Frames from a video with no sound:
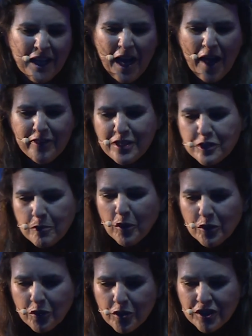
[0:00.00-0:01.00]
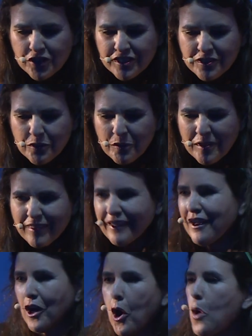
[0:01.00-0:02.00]
And these small orchards with
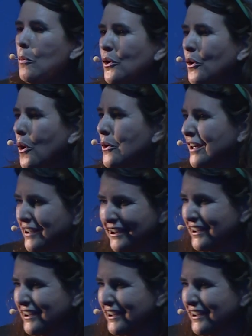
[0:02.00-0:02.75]
homegrown